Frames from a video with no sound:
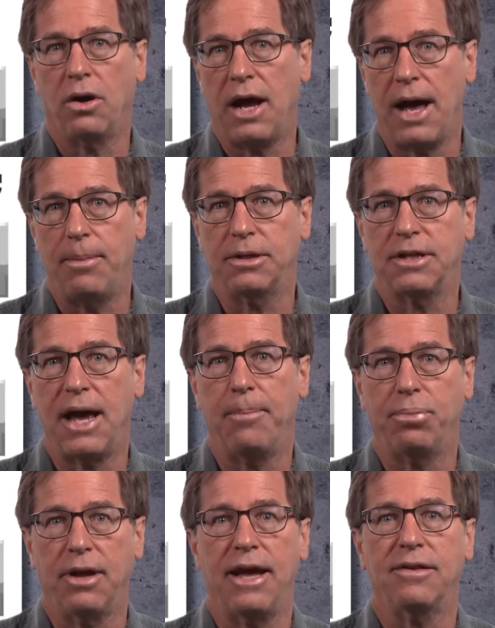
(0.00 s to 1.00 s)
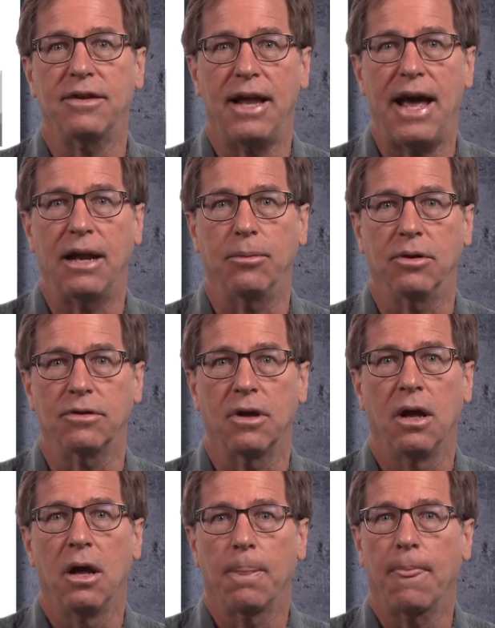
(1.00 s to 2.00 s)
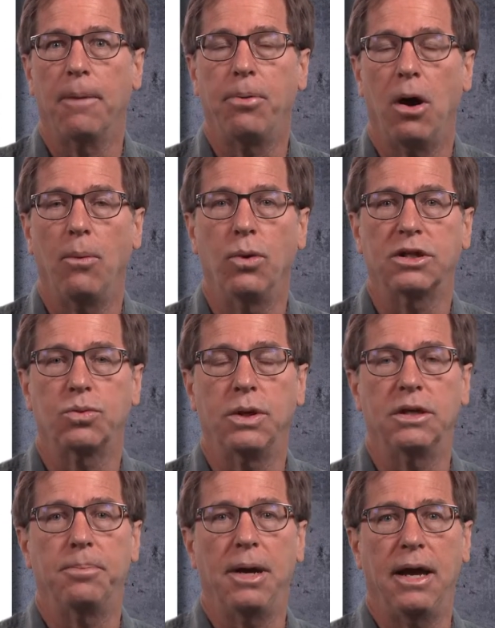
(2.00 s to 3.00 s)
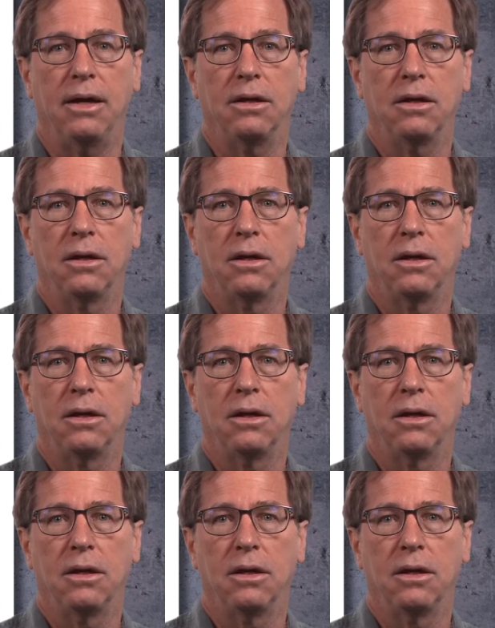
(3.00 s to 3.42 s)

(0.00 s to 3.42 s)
habitat, plants, and animals upon which we depend.